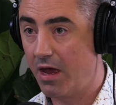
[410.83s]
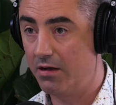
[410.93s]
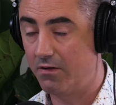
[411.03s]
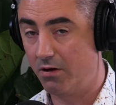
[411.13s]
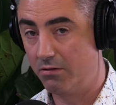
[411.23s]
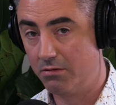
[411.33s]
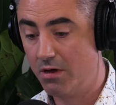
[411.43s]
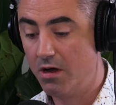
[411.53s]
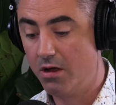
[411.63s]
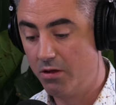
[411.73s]
And so,
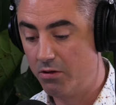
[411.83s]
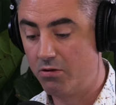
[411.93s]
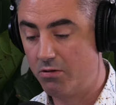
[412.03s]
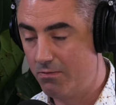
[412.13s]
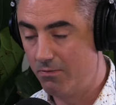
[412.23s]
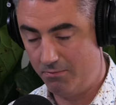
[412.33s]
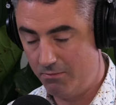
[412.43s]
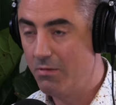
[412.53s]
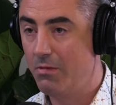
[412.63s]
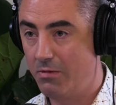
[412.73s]

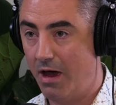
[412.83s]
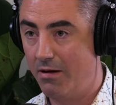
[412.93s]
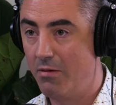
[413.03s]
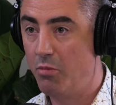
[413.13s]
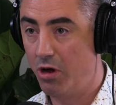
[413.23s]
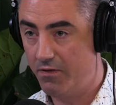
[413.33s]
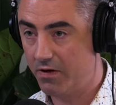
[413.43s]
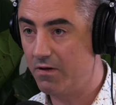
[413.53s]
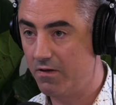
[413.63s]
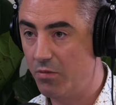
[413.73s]
yeah,
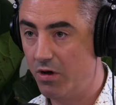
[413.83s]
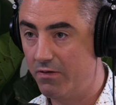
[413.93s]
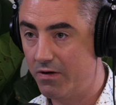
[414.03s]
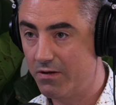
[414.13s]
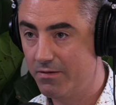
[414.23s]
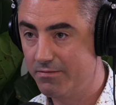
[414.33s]
perfect is imperfect.